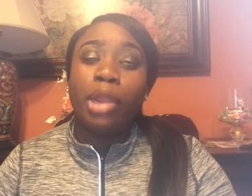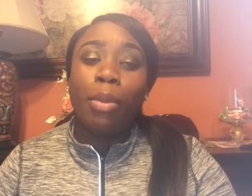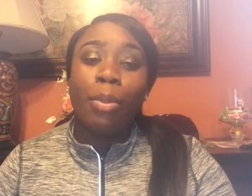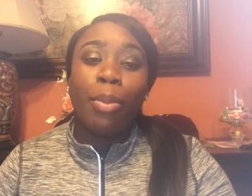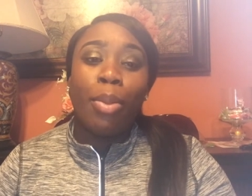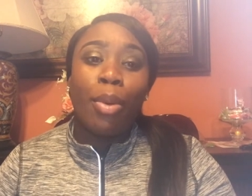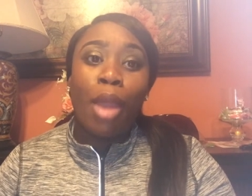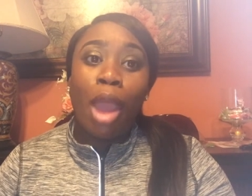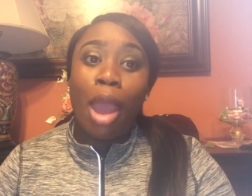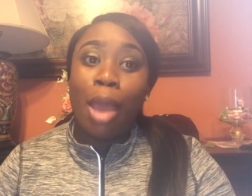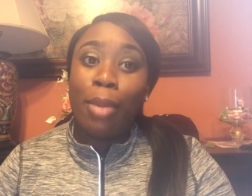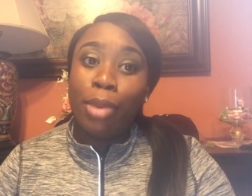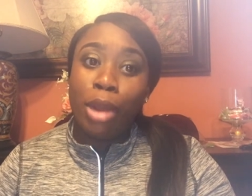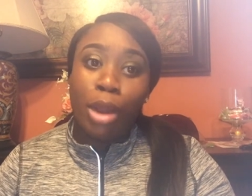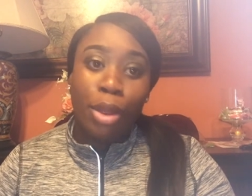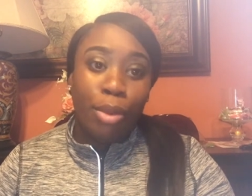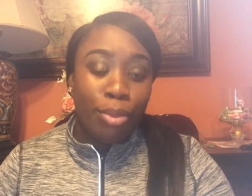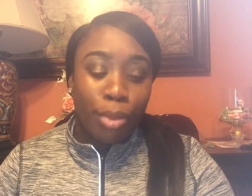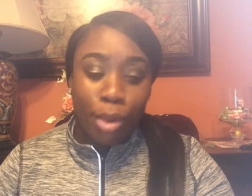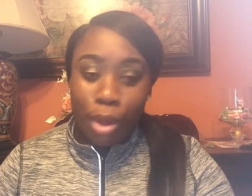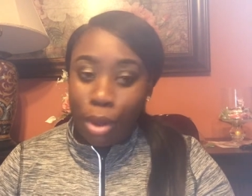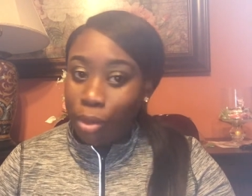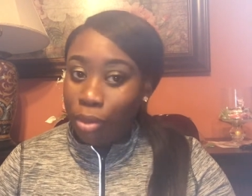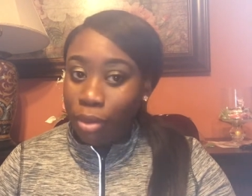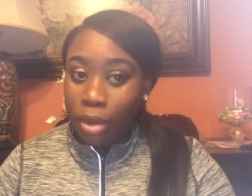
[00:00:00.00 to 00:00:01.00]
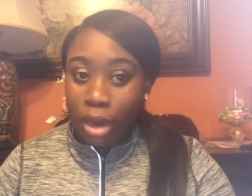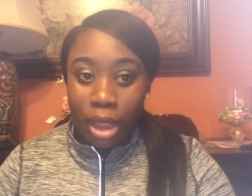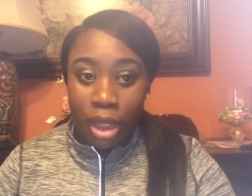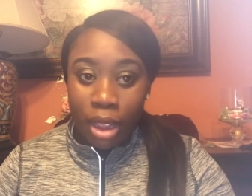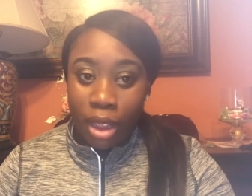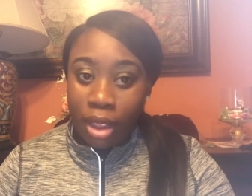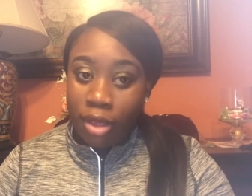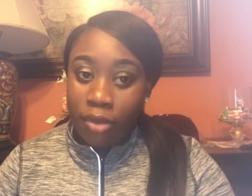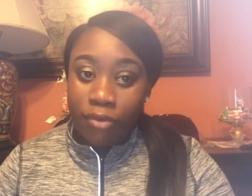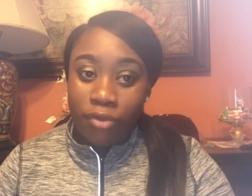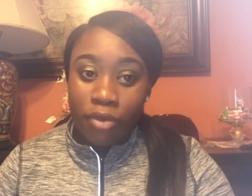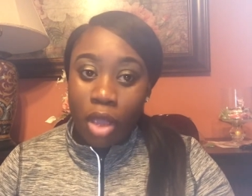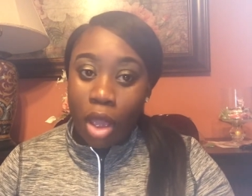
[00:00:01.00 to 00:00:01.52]
probably won't
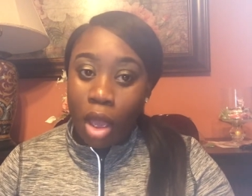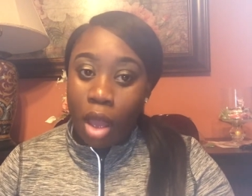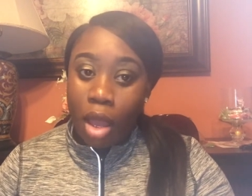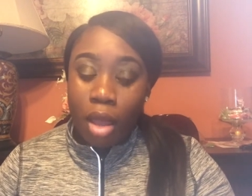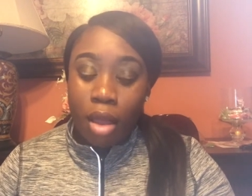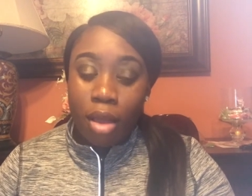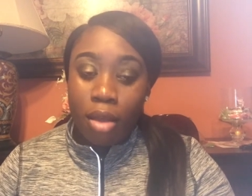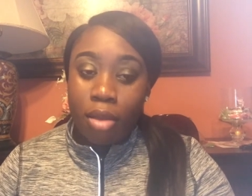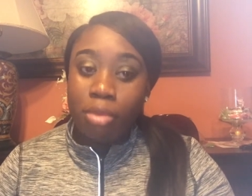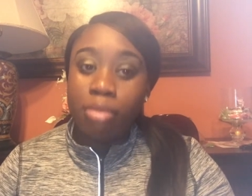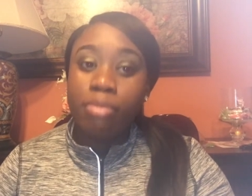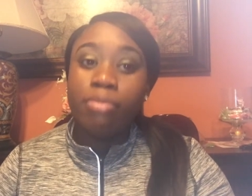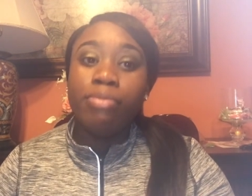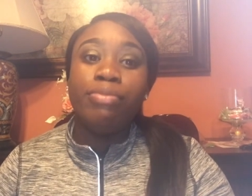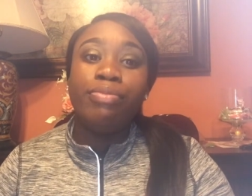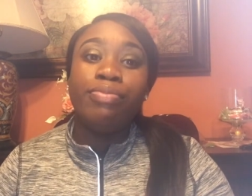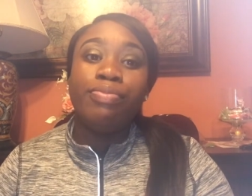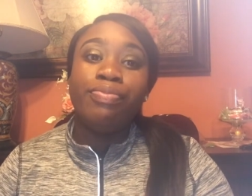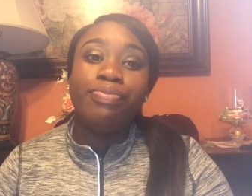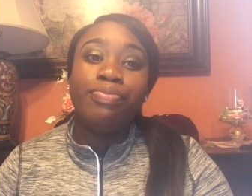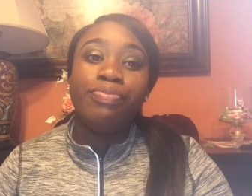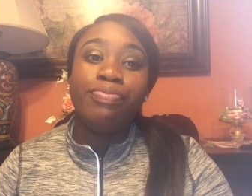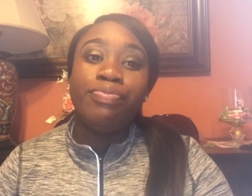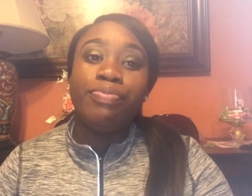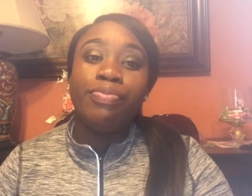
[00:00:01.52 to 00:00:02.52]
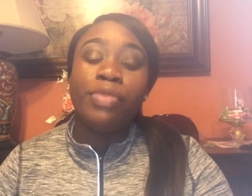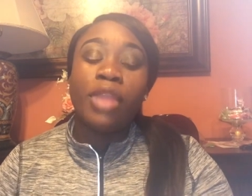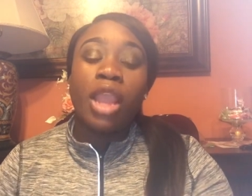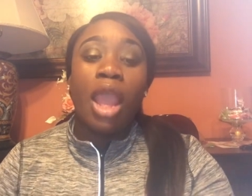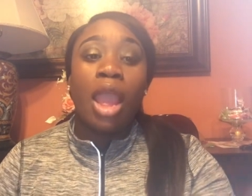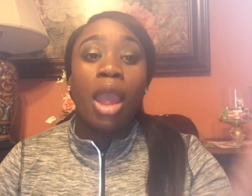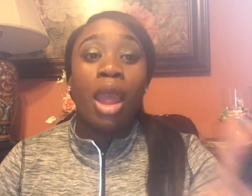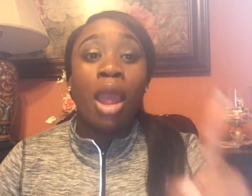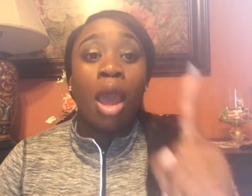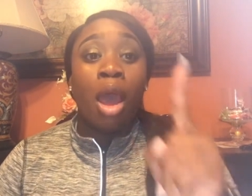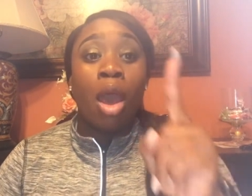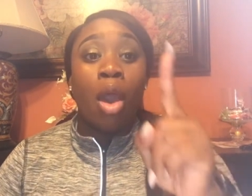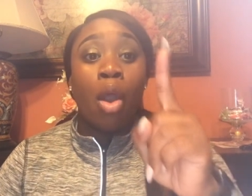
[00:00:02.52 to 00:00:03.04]
leave, y'all.
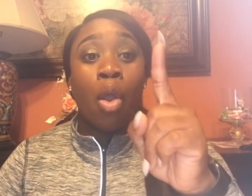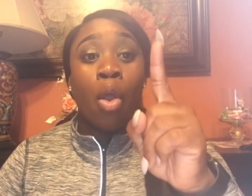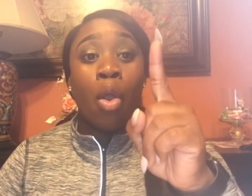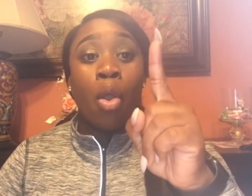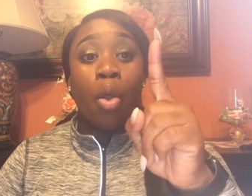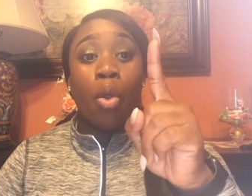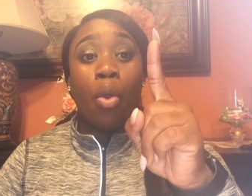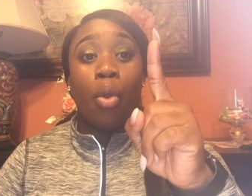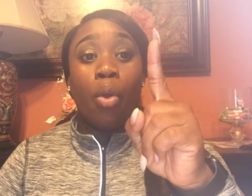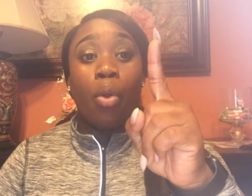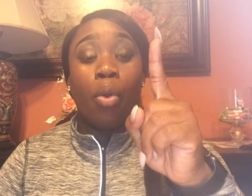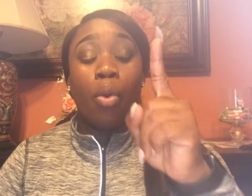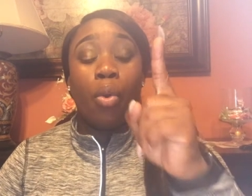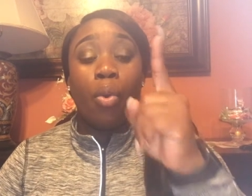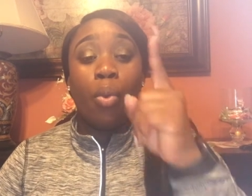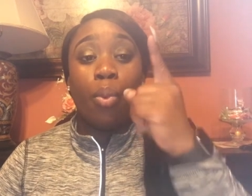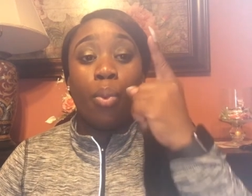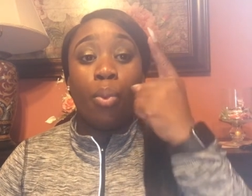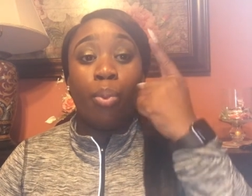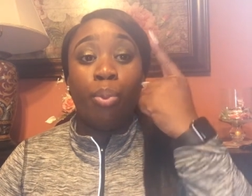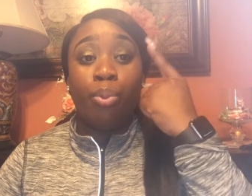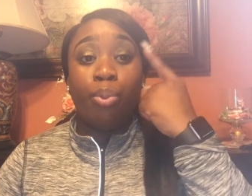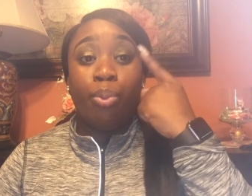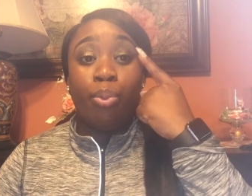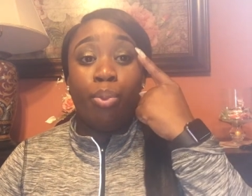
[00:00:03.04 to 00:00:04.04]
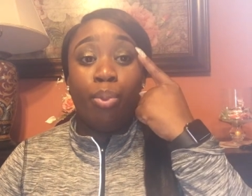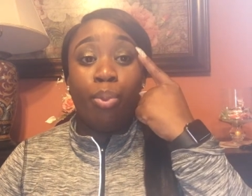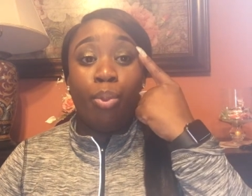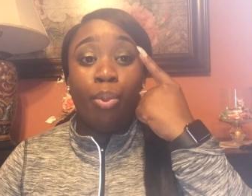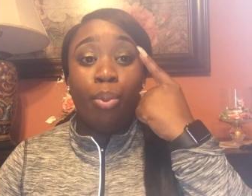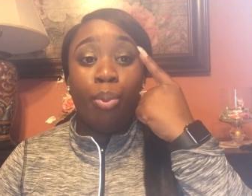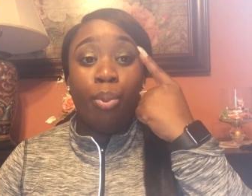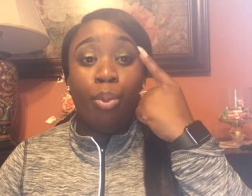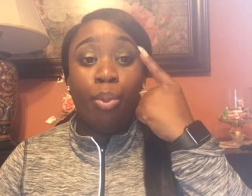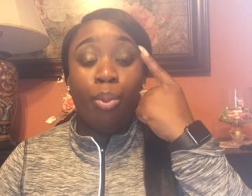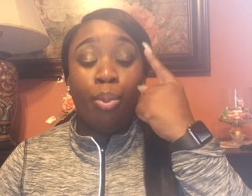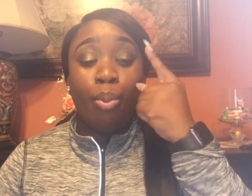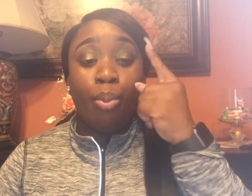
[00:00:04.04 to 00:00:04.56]
Oh,
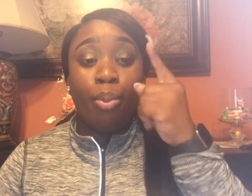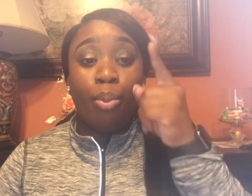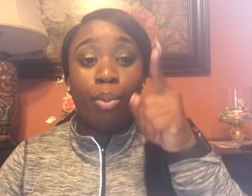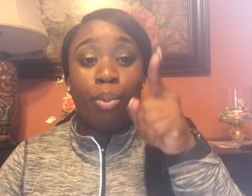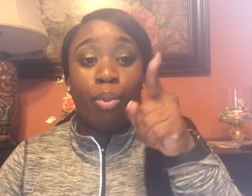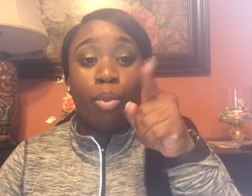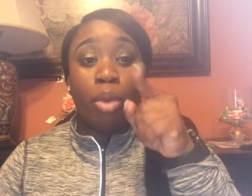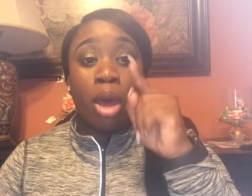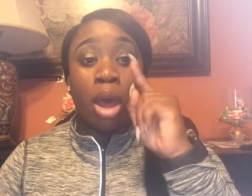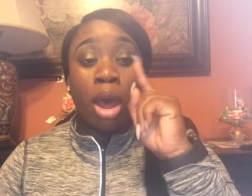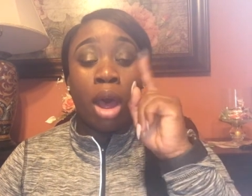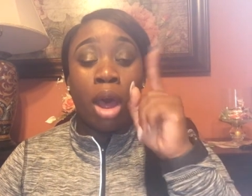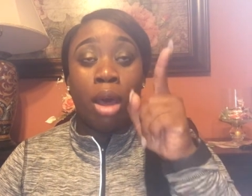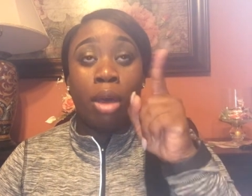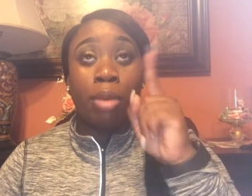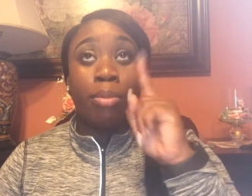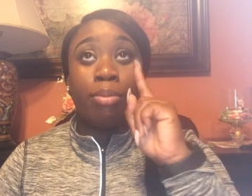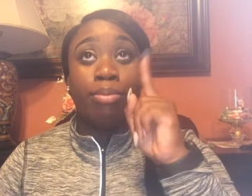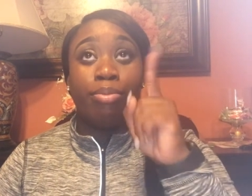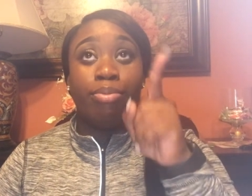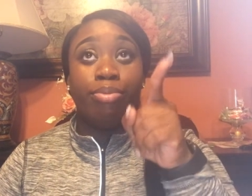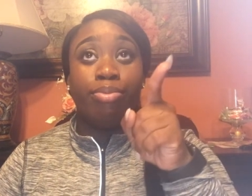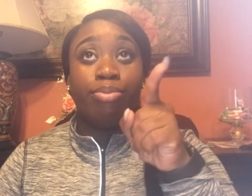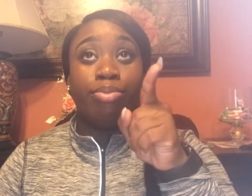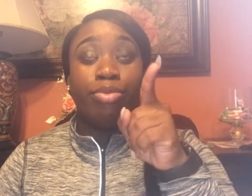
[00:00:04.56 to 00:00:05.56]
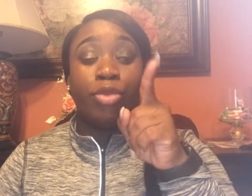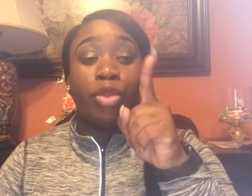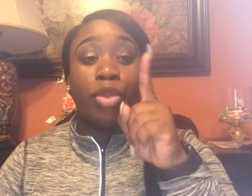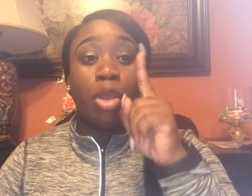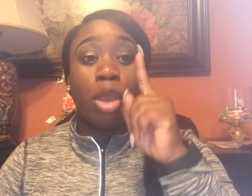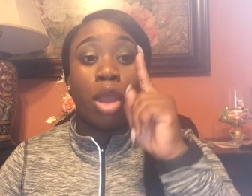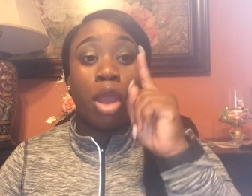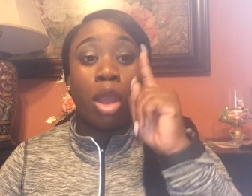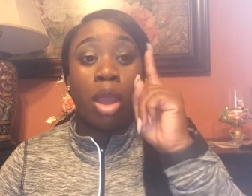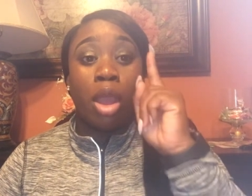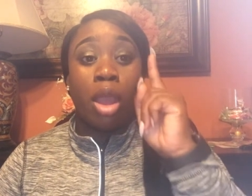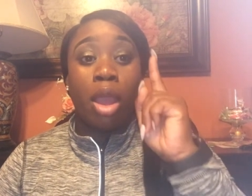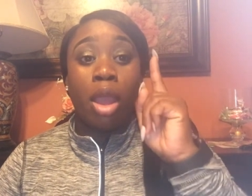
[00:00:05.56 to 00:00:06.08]

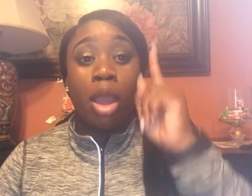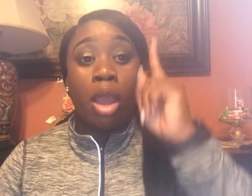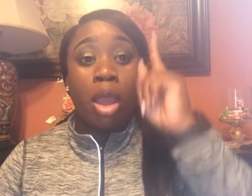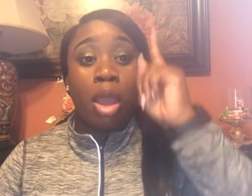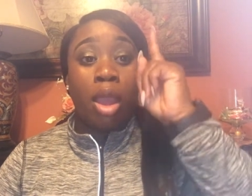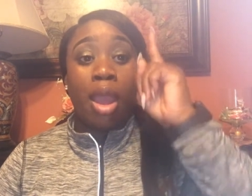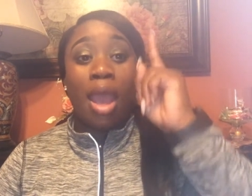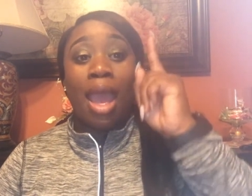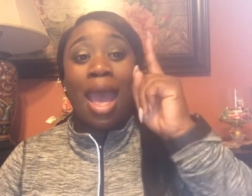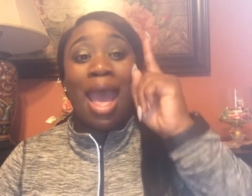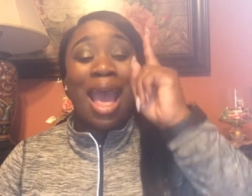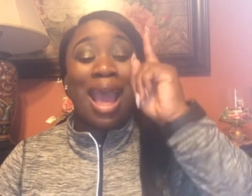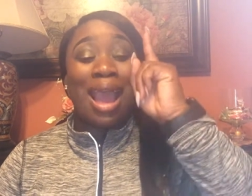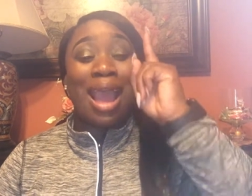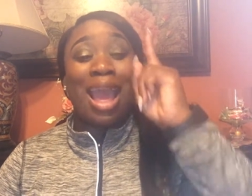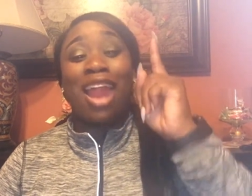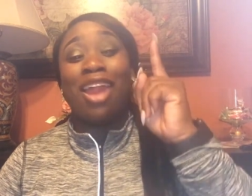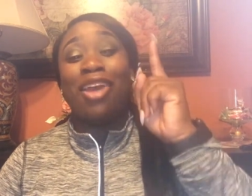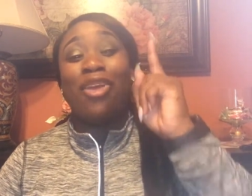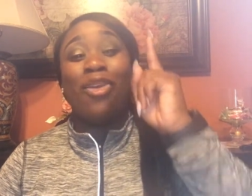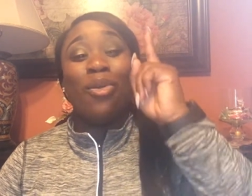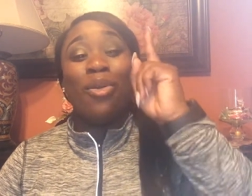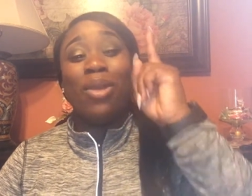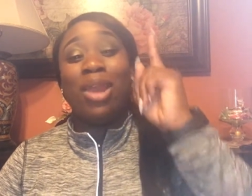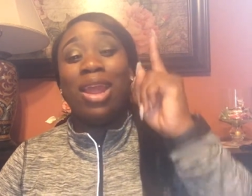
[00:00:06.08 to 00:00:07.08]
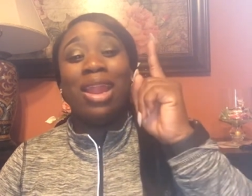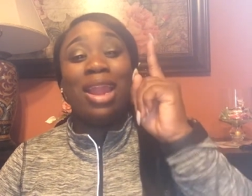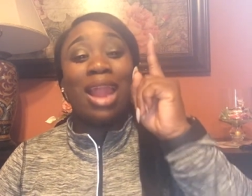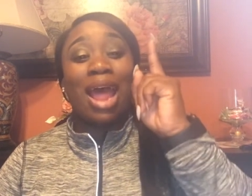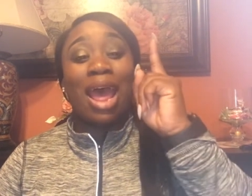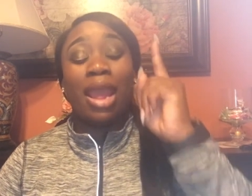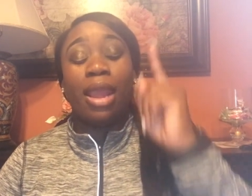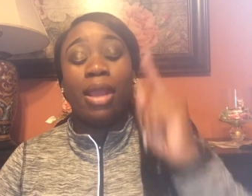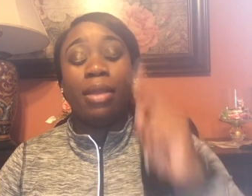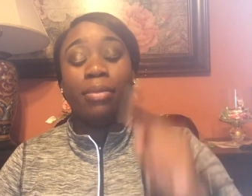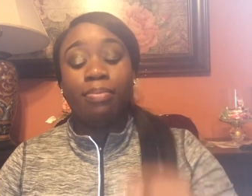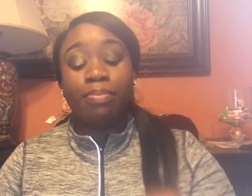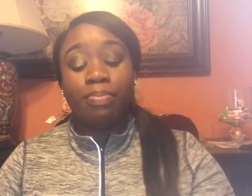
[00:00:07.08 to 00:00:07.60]
I got a green
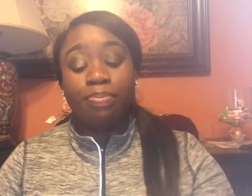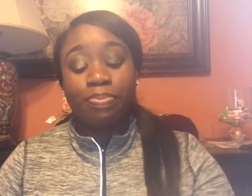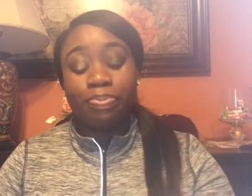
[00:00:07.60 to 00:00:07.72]
light.